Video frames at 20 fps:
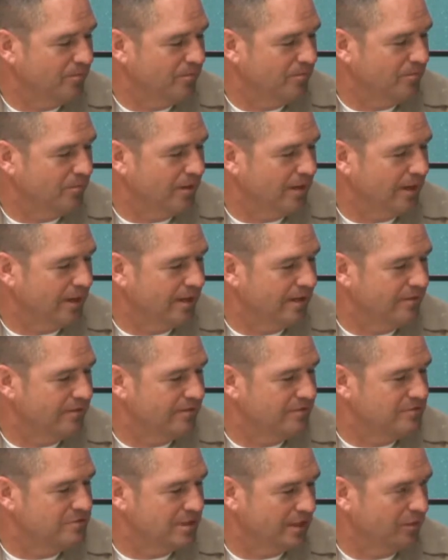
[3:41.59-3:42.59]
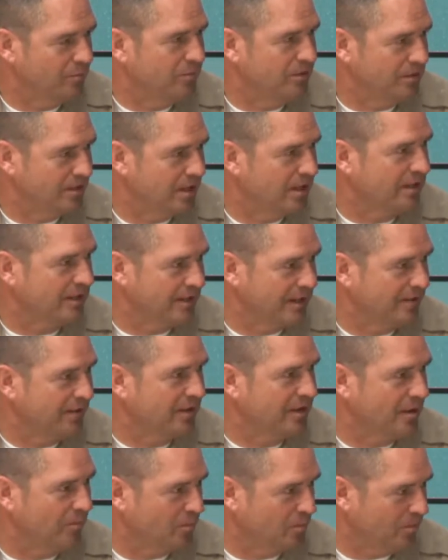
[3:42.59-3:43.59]
by the gentleman cutting down a
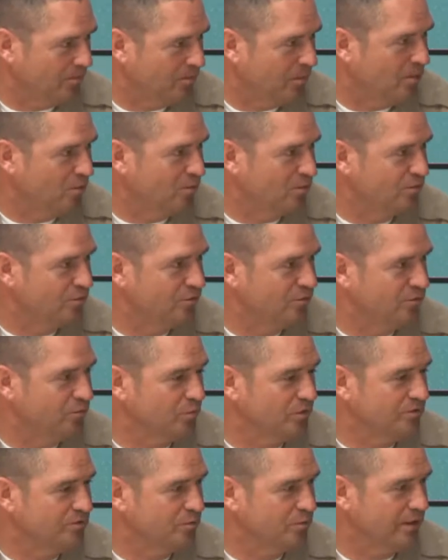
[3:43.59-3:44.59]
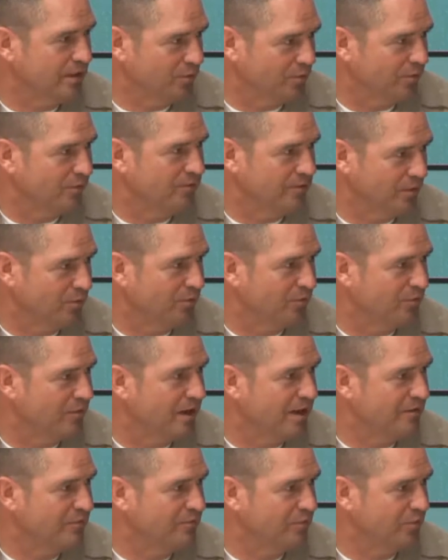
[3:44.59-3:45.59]
couple of posts, they were
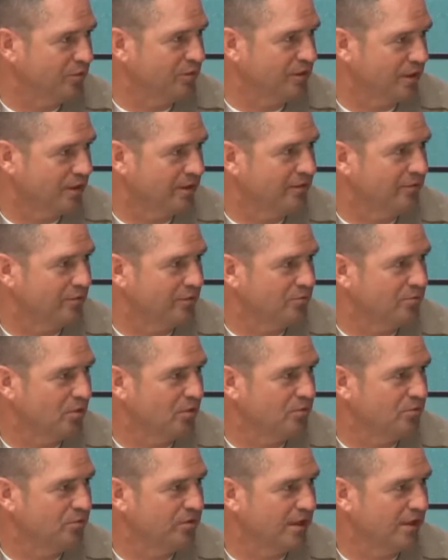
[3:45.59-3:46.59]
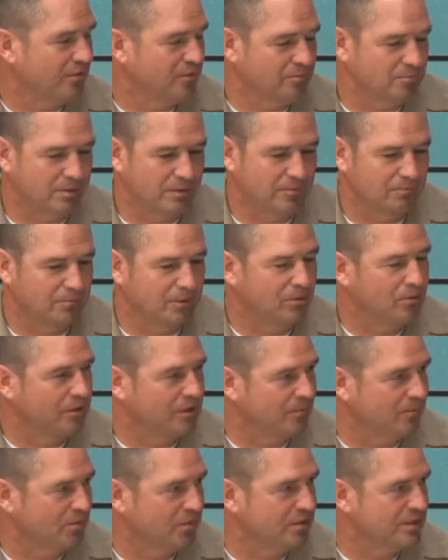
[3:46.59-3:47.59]
fined for cutting those posts down and
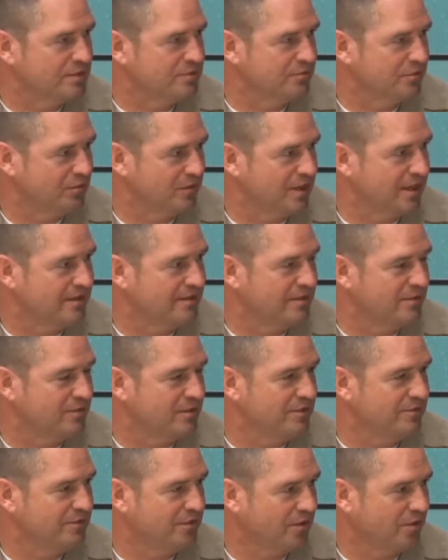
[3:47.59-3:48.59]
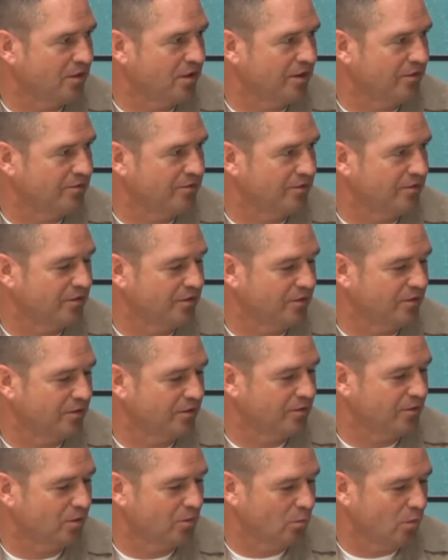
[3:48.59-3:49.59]
building a bridge for the ATVs to cross
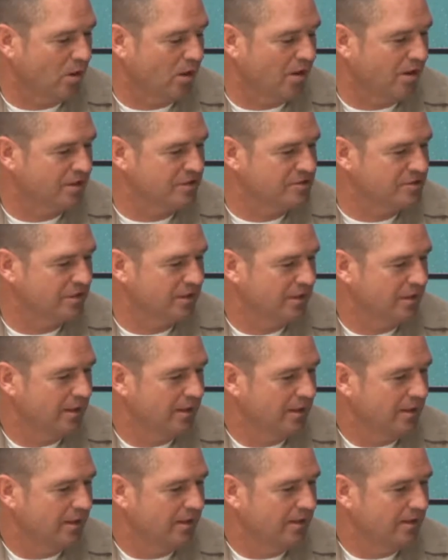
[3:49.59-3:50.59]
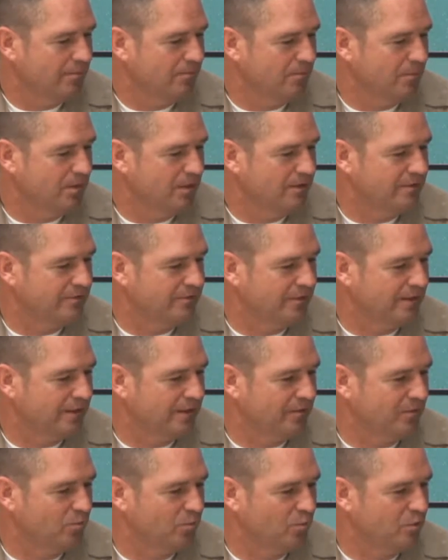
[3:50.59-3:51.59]
a wash. But
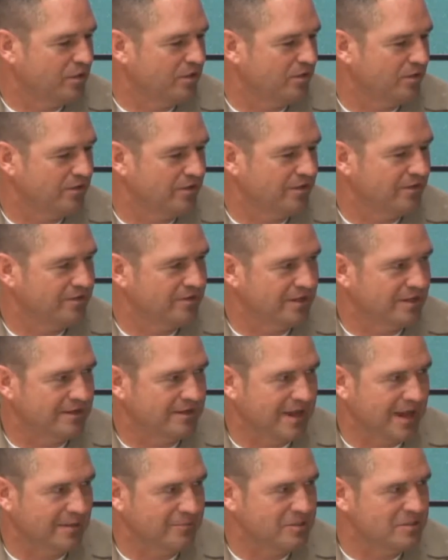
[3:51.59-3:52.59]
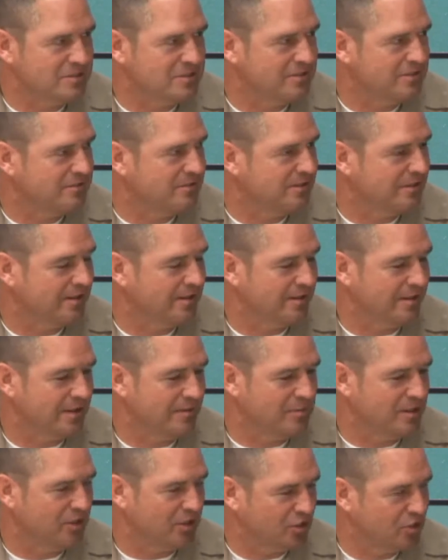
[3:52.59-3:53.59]
we could not see any damages. I
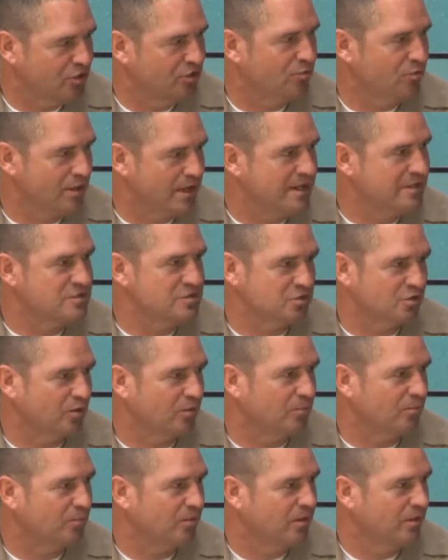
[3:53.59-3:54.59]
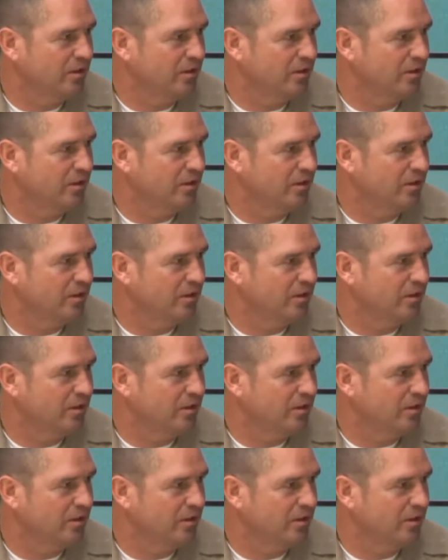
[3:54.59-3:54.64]
mean, a good rainstorm,